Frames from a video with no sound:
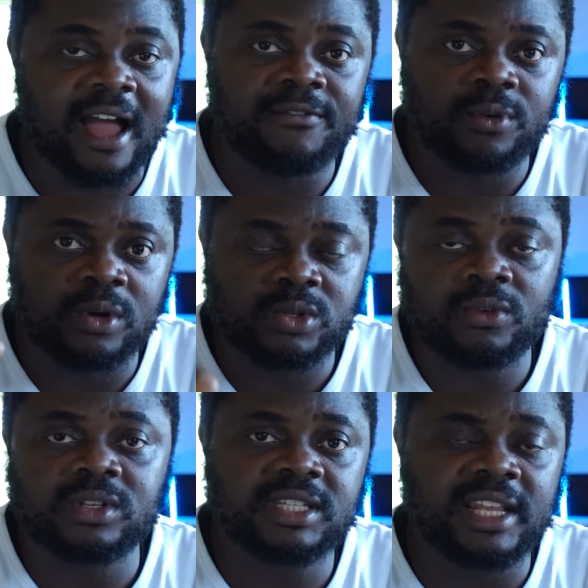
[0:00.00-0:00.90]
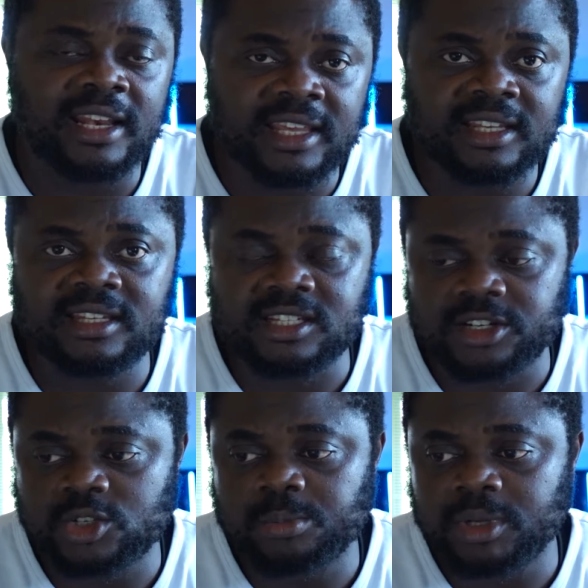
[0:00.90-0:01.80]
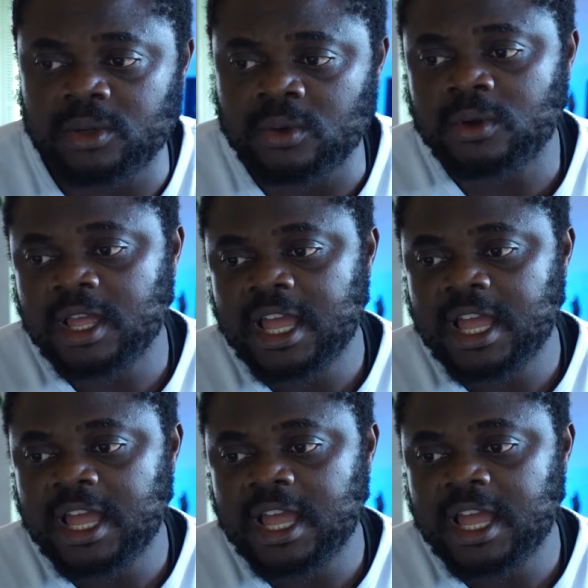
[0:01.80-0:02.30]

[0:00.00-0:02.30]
I have also gotten a link in the description below,